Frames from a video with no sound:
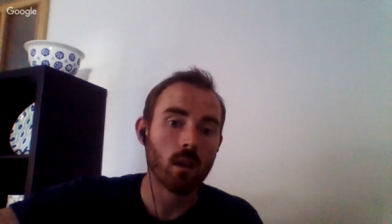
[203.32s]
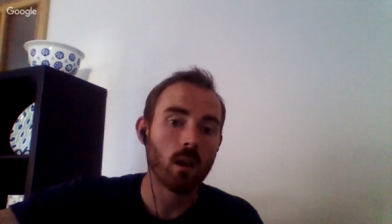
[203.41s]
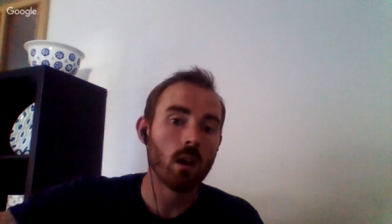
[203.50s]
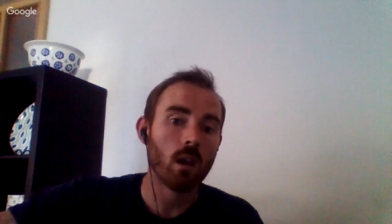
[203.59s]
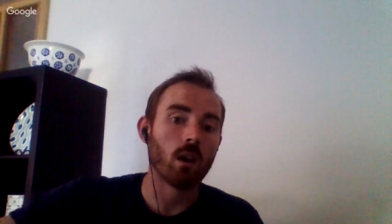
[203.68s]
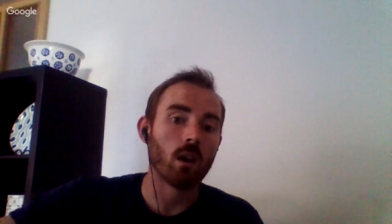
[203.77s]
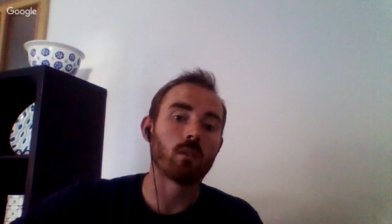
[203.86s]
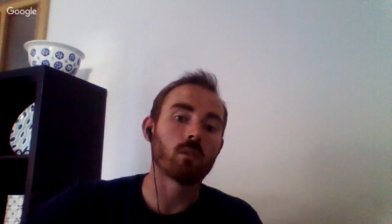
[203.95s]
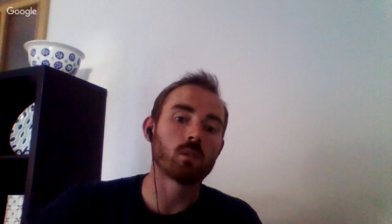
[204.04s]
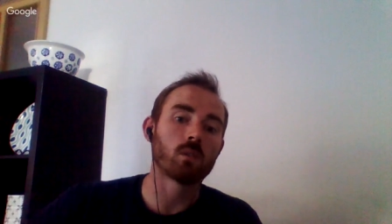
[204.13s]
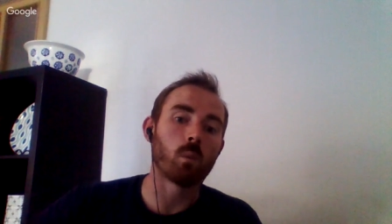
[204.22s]

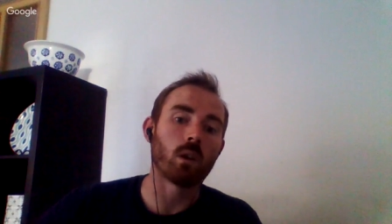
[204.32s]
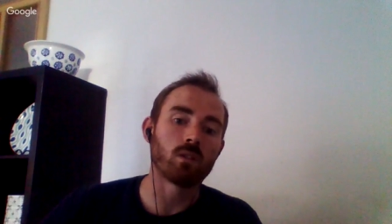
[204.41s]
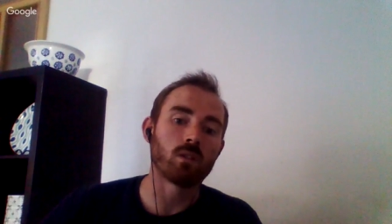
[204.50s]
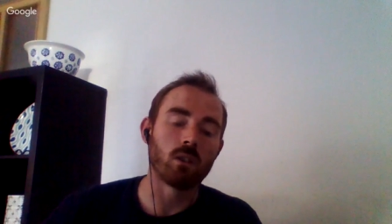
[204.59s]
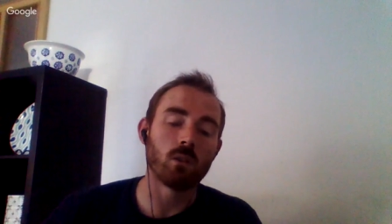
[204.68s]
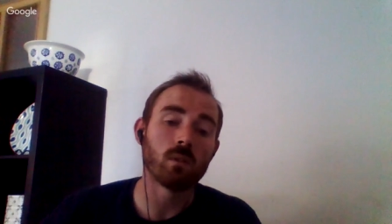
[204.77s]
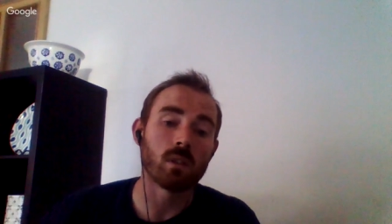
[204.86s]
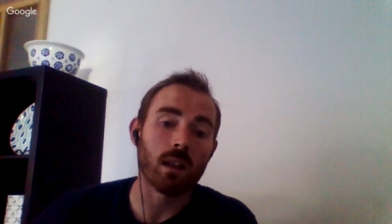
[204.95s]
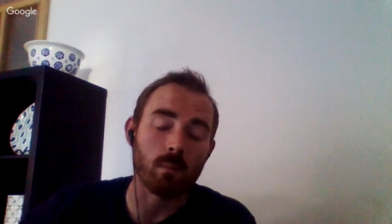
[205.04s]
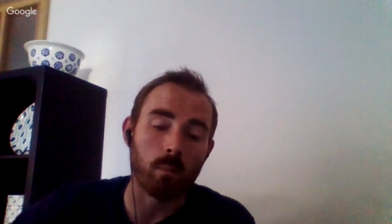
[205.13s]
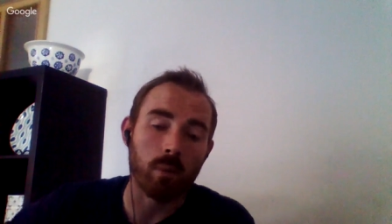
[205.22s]
Others want to use it as
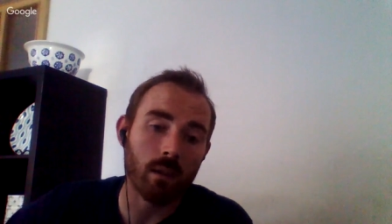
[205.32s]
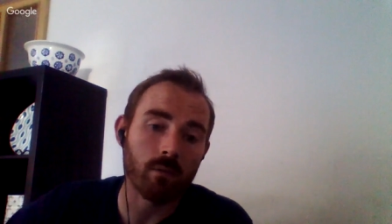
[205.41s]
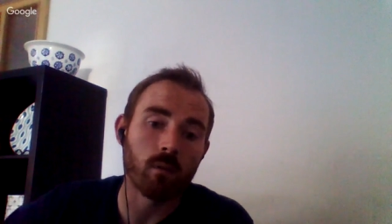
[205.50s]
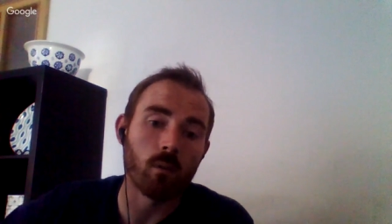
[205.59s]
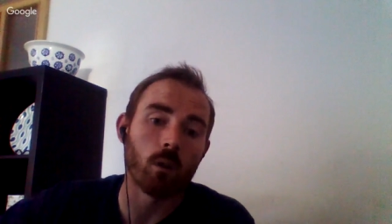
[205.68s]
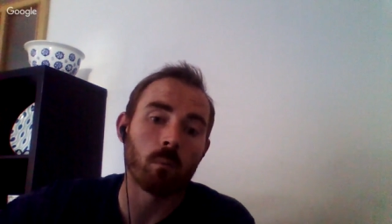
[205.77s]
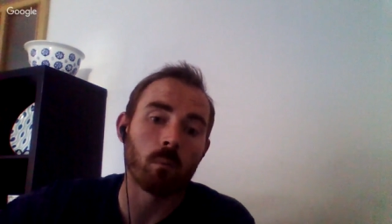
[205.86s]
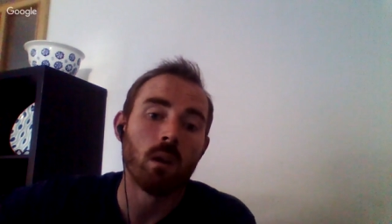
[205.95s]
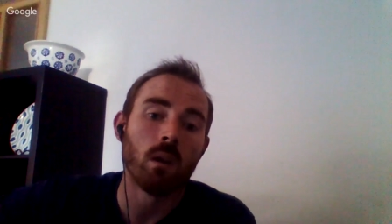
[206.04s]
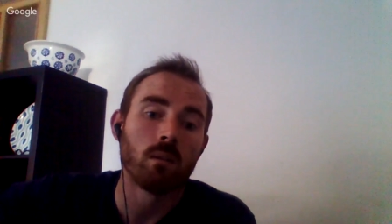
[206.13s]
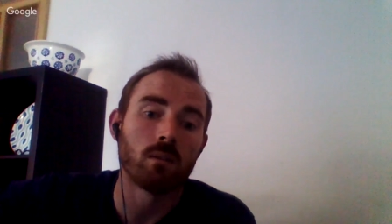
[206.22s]
a platform
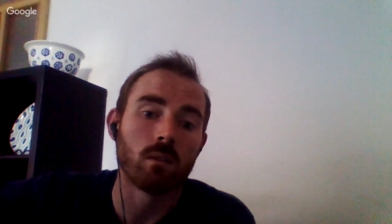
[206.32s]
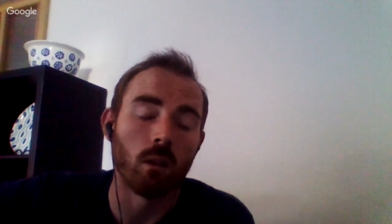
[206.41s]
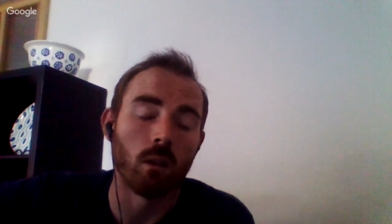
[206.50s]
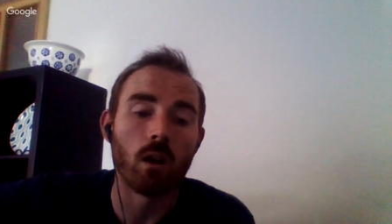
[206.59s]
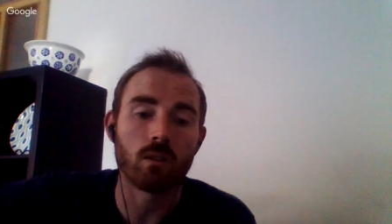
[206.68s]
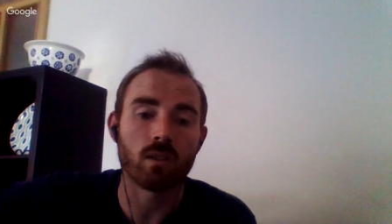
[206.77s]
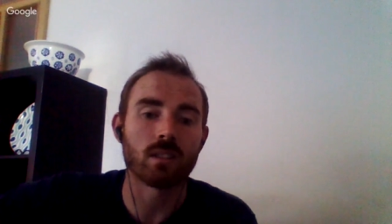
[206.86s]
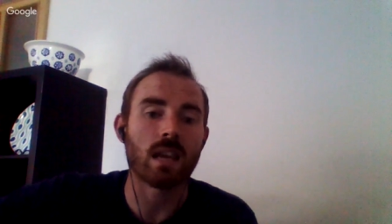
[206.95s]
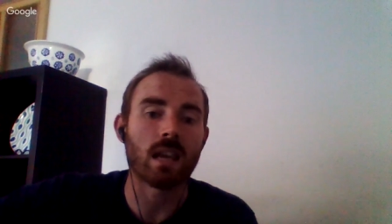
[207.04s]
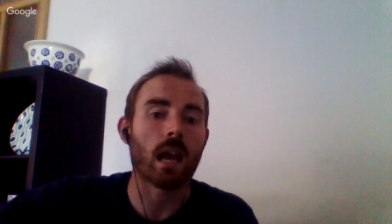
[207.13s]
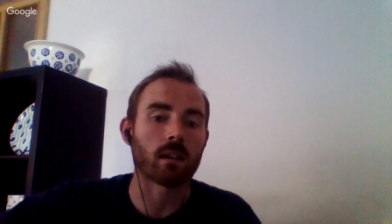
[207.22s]
to launch
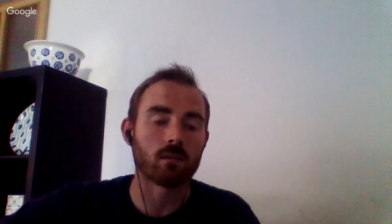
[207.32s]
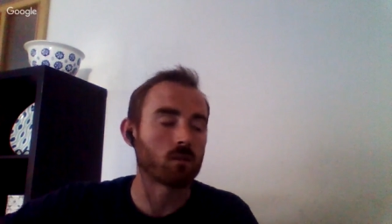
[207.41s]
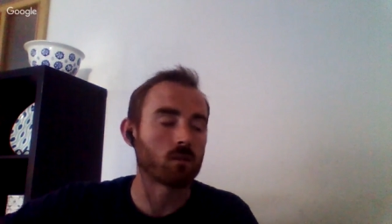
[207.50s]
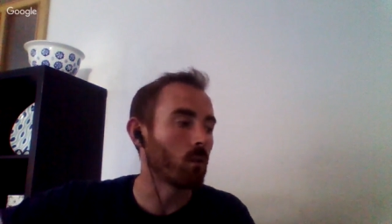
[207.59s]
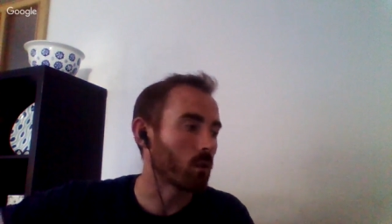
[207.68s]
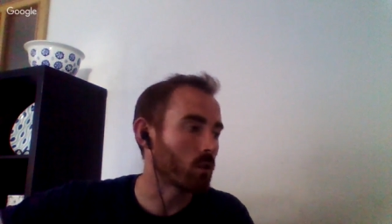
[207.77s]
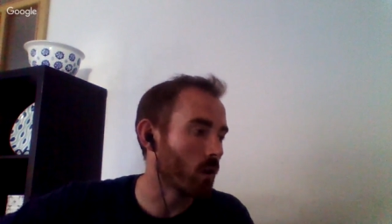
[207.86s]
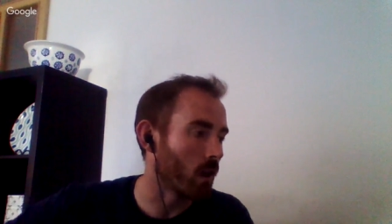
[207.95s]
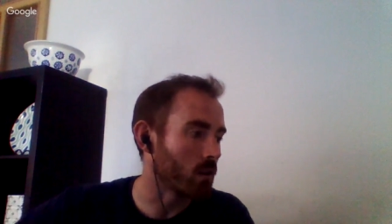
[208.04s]
attacks and score tries.